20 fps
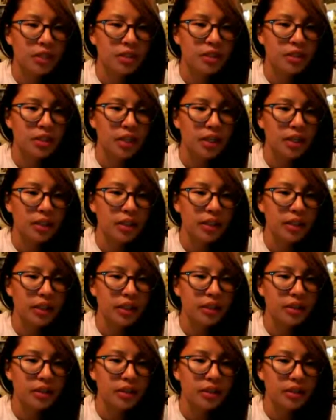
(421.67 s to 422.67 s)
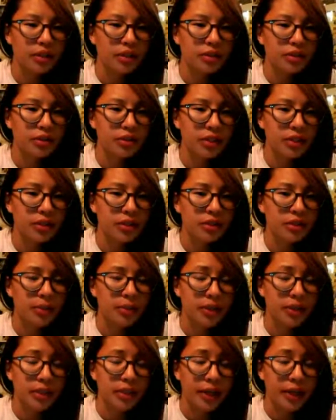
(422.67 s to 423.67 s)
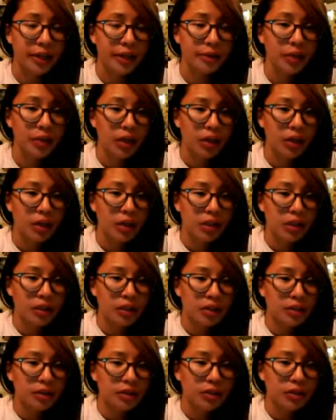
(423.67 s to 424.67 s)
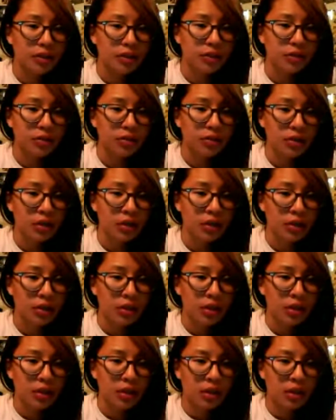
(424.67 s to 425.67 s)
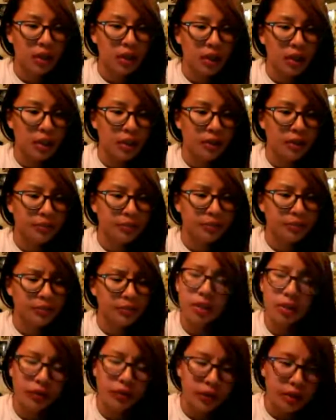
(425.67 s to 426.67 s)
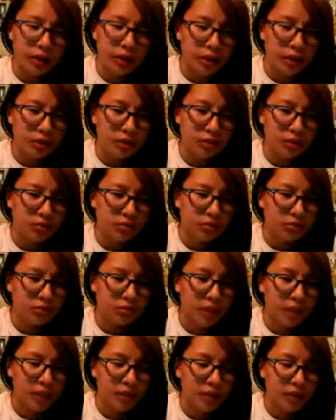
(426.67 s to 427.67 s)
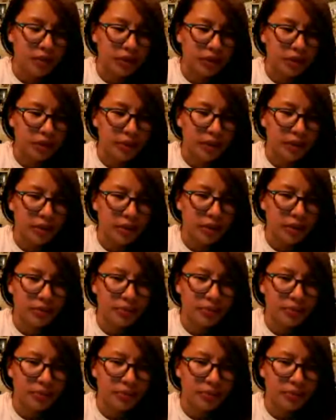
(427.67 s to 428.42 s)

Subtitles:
it's kind of like it also tells about time too, which I totally forgot. I totally forgot about that.